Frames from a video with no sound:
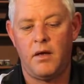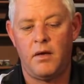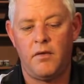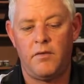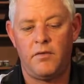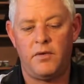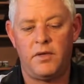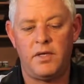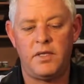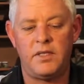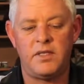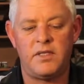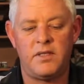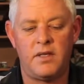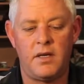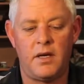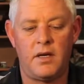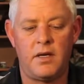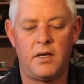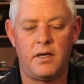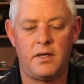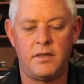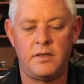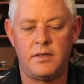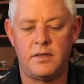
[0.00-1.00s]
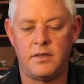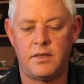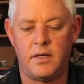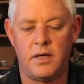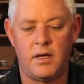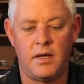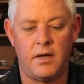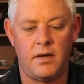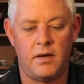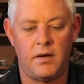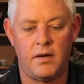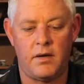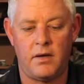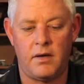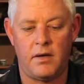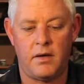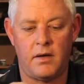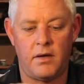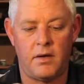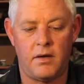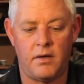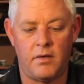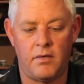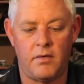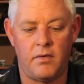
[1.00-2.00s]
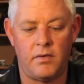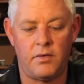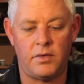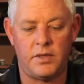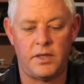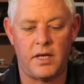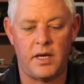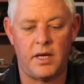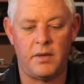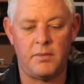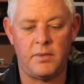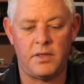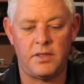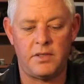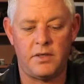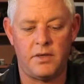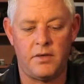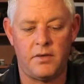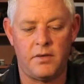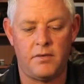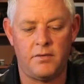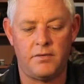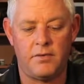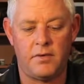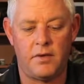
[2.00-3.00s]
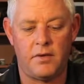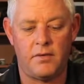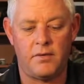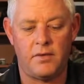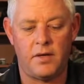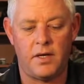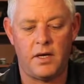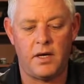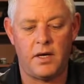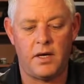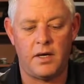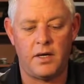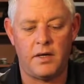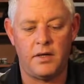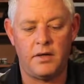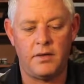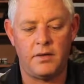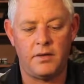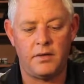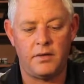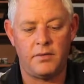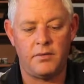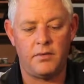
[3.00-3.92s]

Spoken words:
For this thickness or diameter of line